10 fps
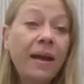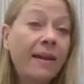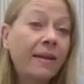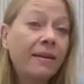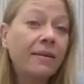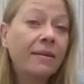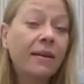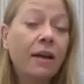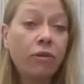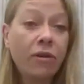being
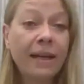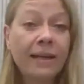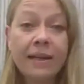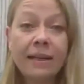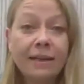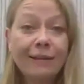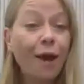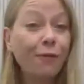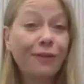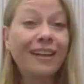a Green in
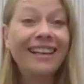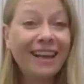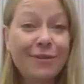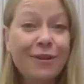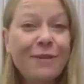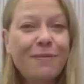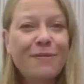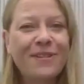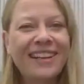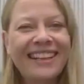hopefully a group
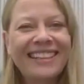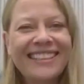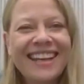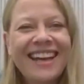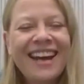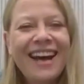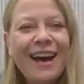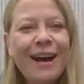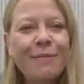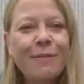of Greens
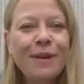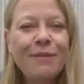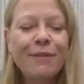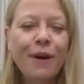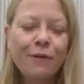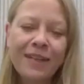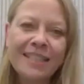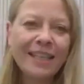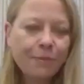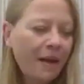would involve
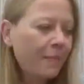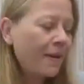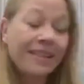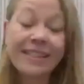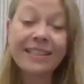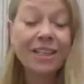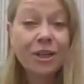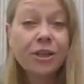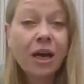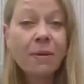listening to people as
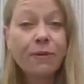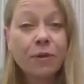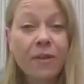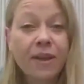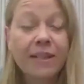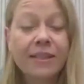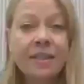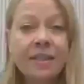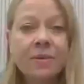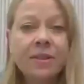issues coming from other
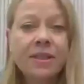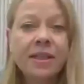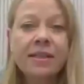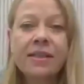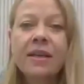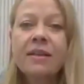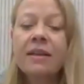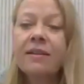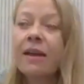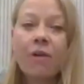constituencies
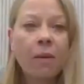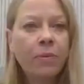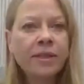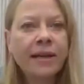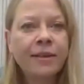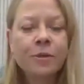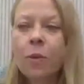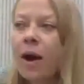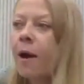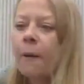that they represent as
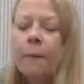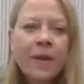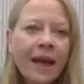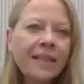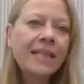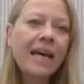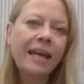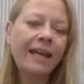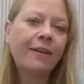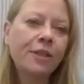well, and
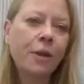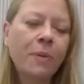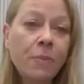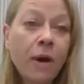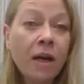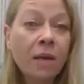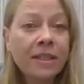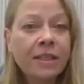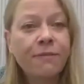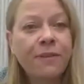taking those up into
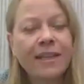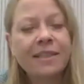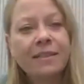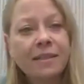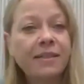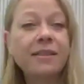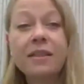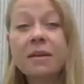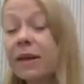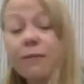Parliament to fix the
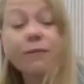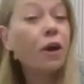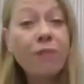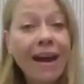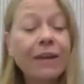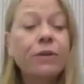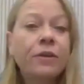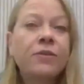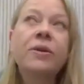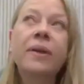system. And I've got a record
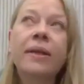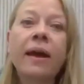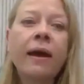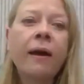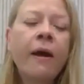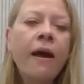of doing that.